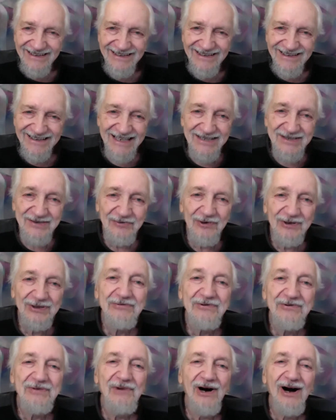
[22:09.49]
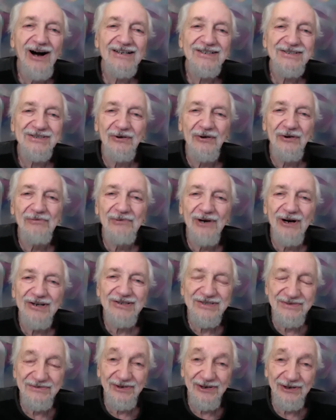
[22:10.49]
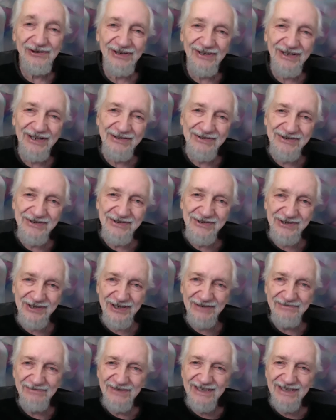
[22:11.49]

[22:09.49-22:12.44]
That's one of the hallmarks of our relationship.